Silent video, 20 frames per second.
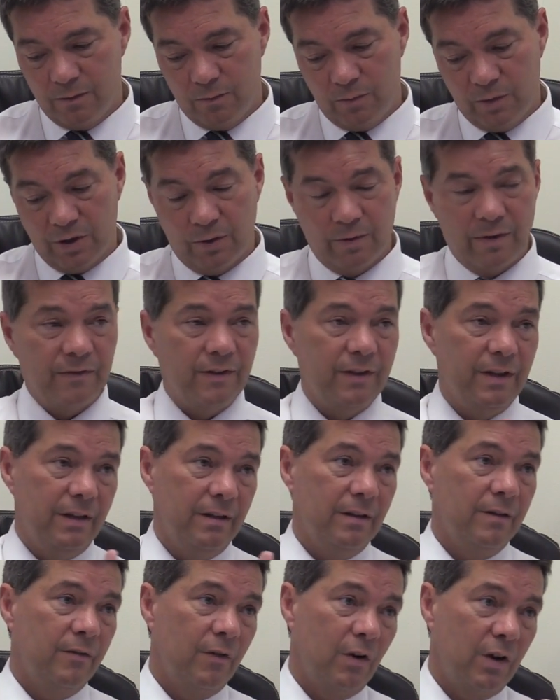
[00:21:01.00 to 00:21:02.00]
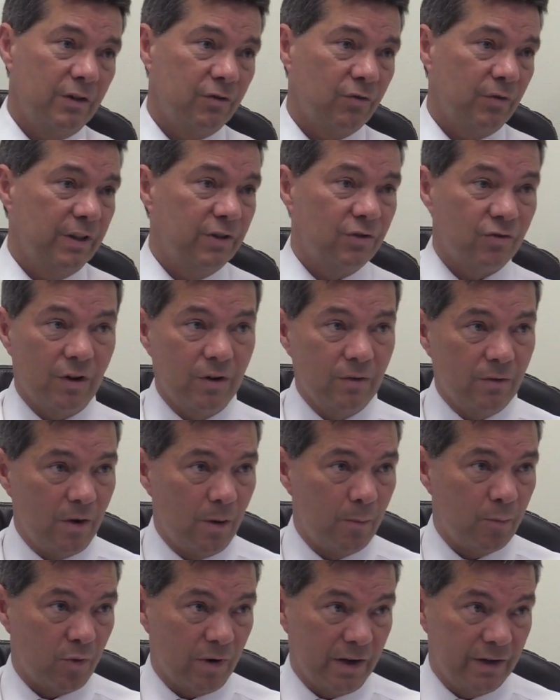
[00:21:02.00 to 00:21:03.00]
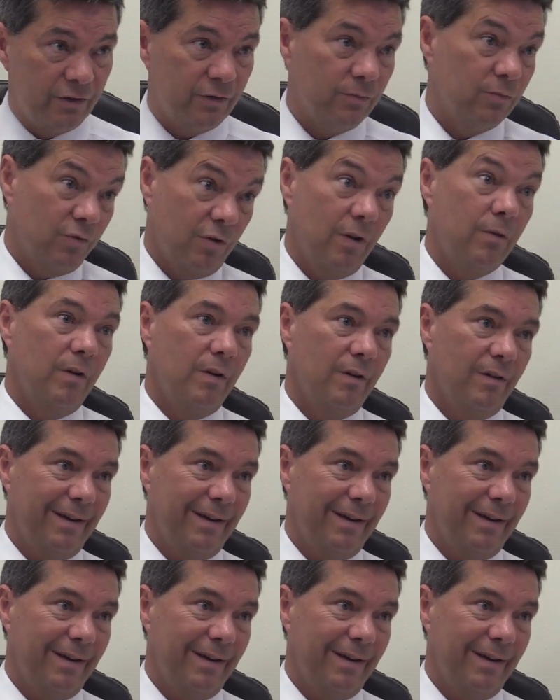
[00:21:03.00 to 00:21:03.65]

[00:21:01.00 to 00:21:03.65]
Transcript: we're going to have the advisory stroke, operation stroke,